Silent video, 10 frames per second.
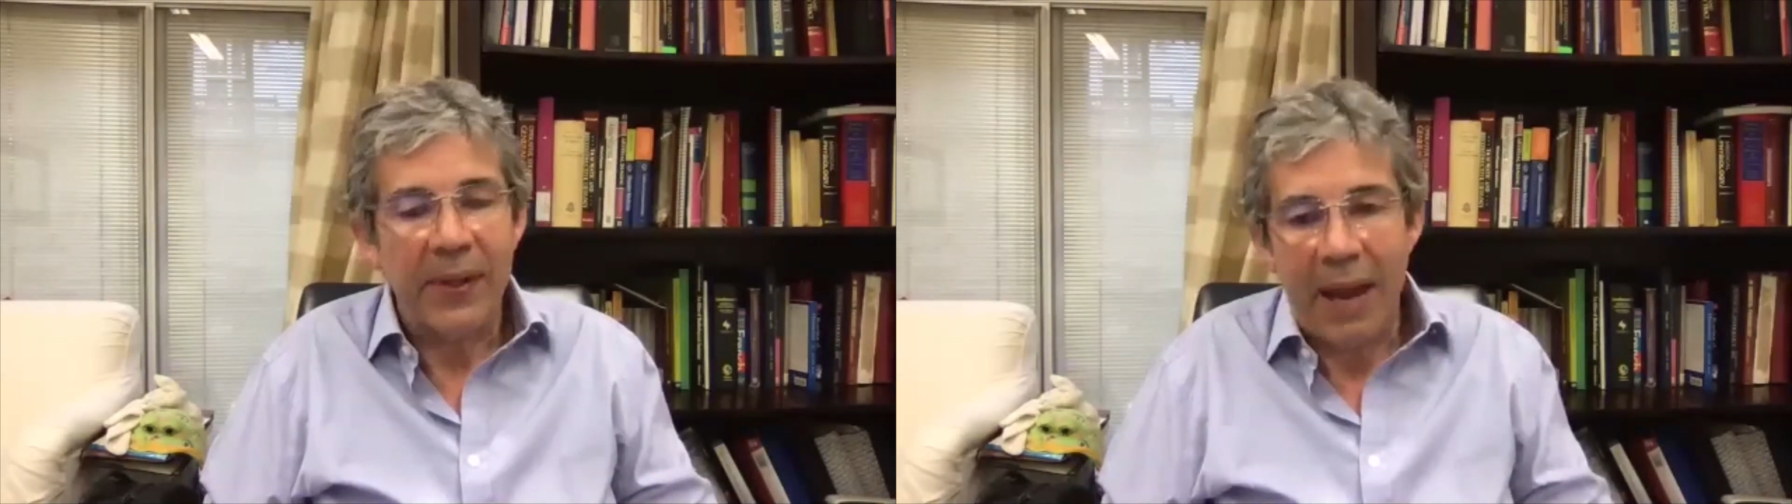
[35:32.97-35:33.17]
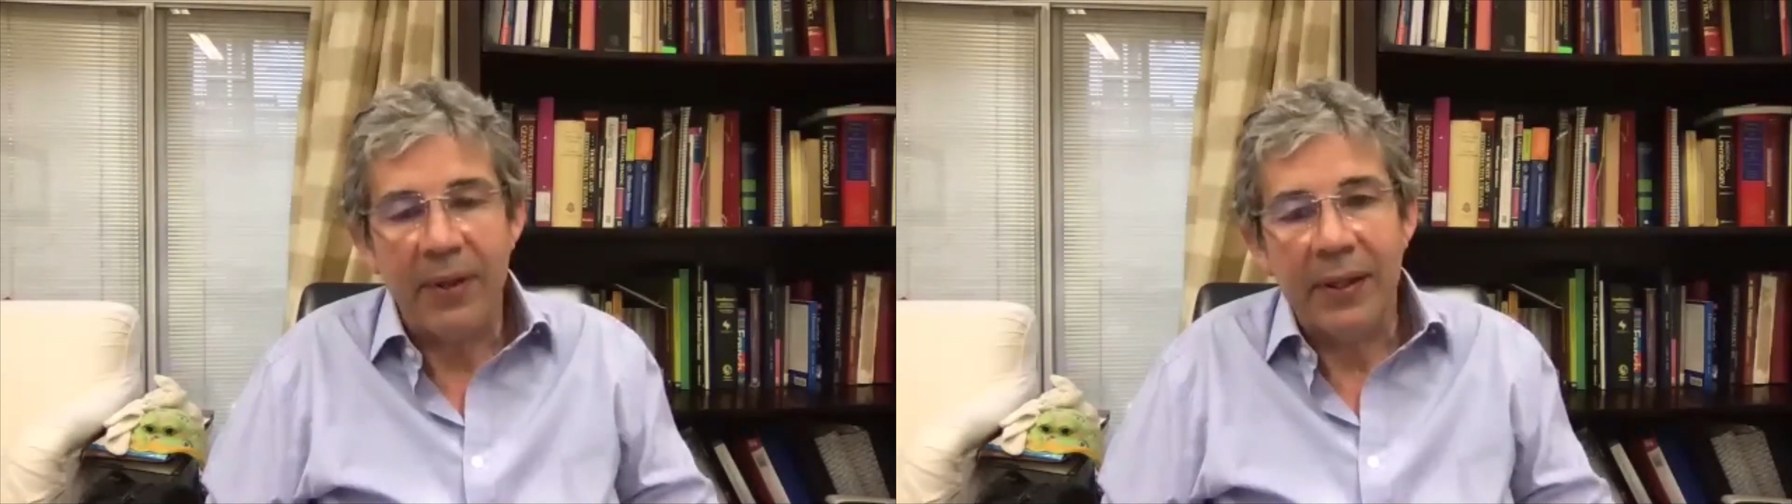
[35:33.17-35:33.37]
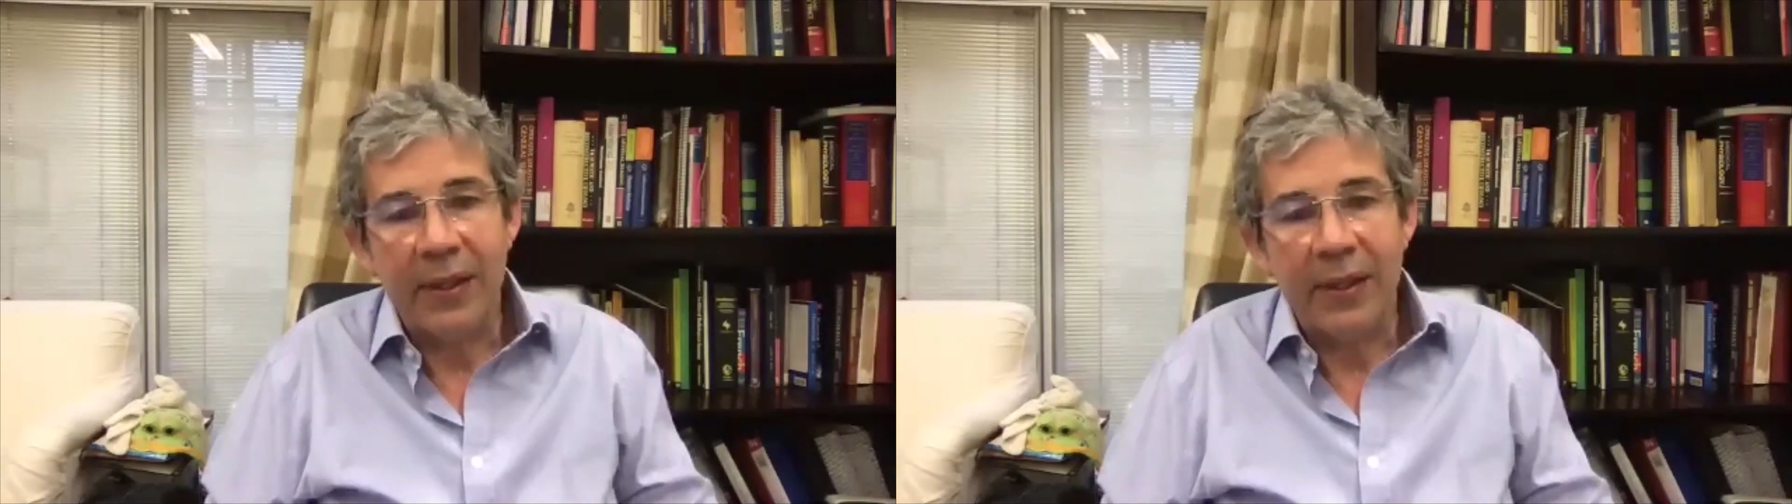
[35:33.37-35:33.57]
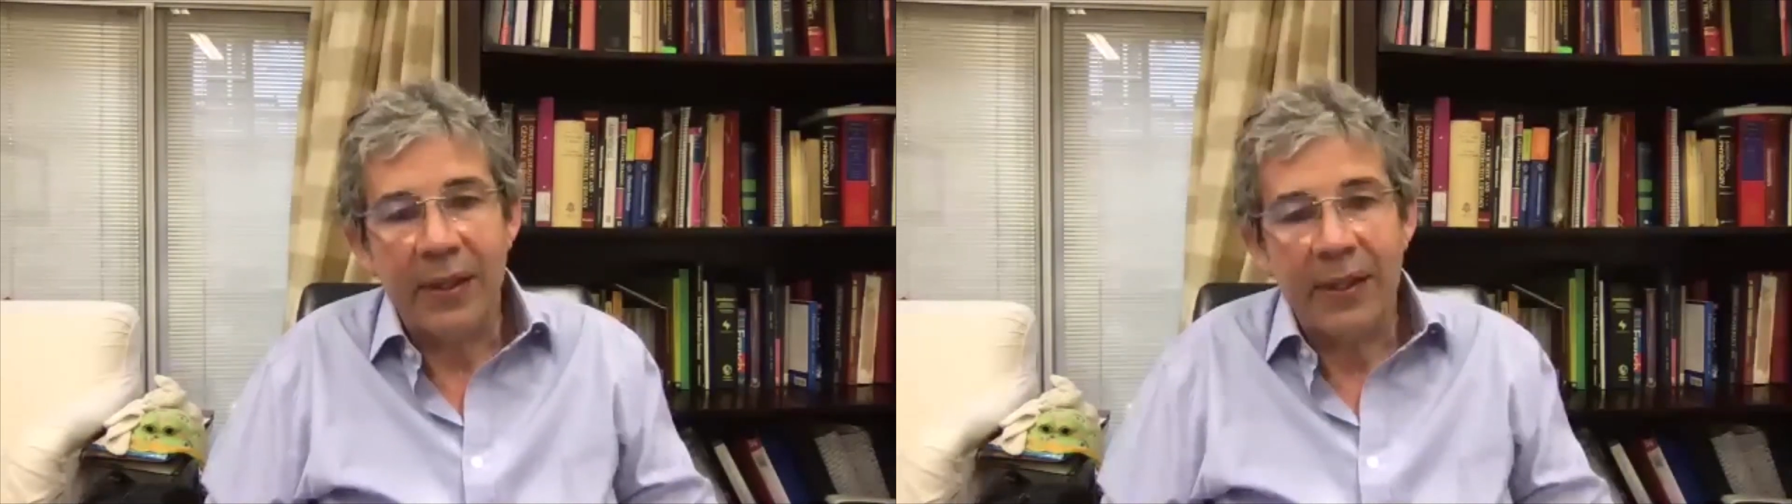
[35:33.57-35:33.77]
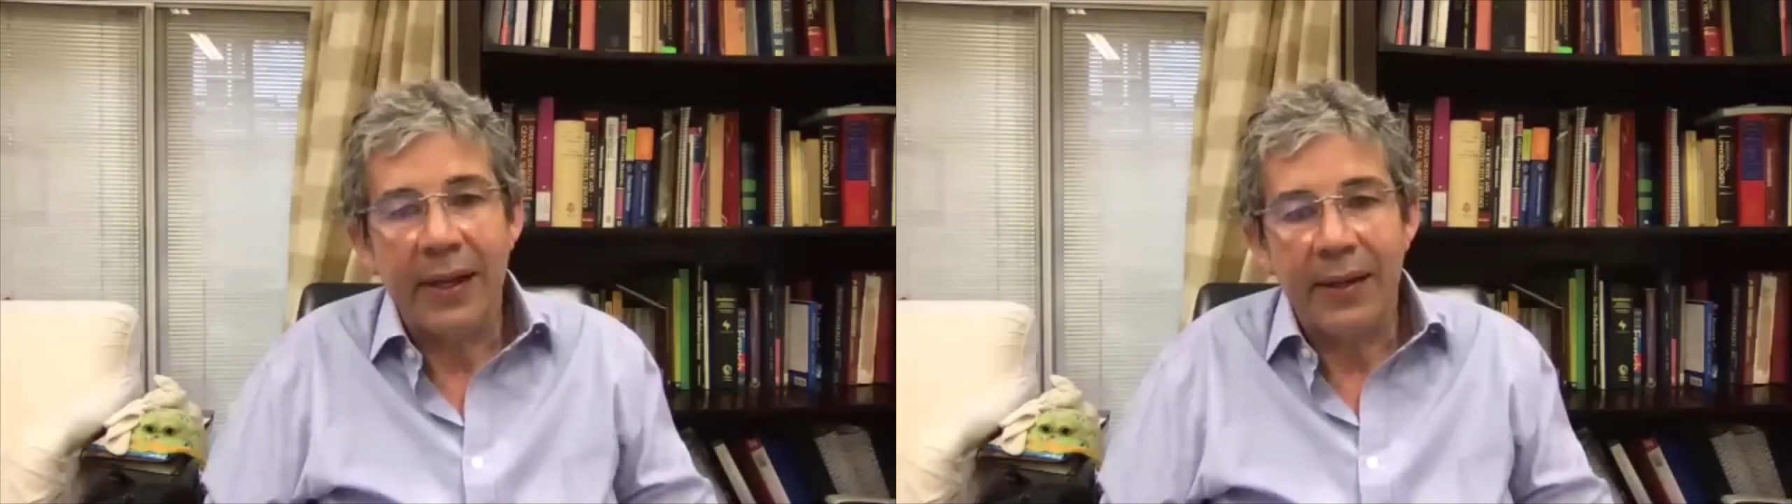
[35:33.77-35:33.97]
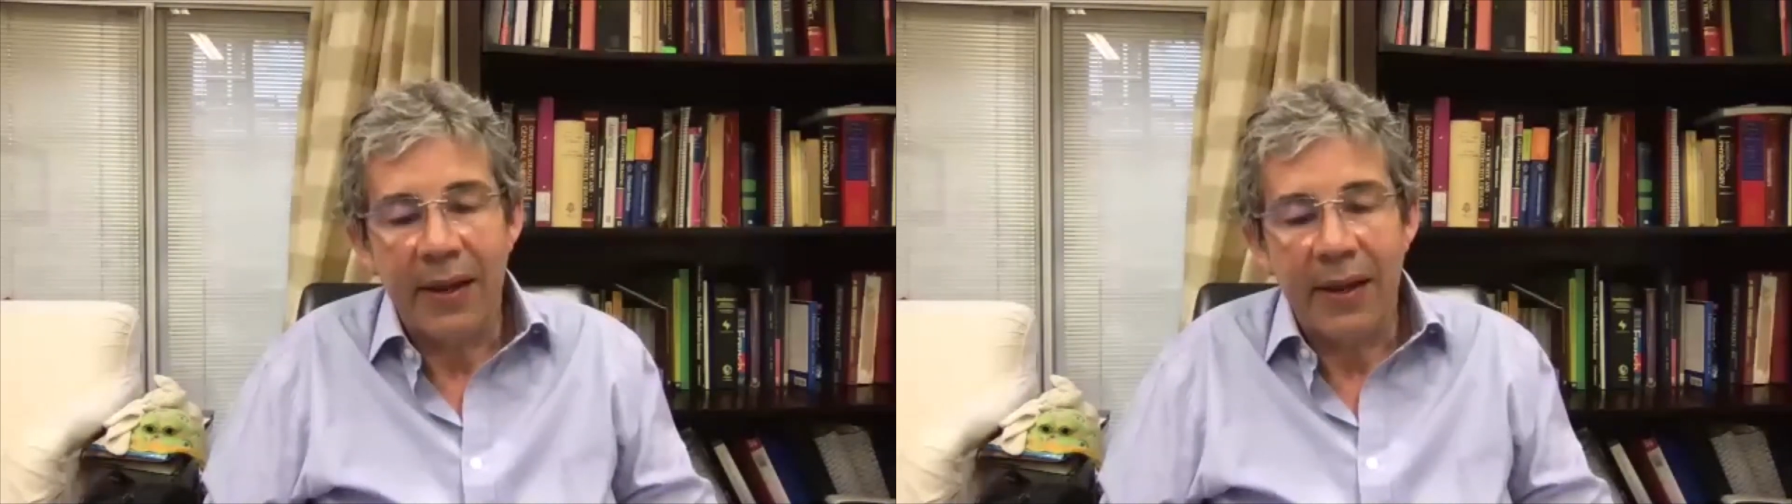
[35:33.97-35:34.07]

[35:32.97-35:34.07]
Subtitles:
happened, and then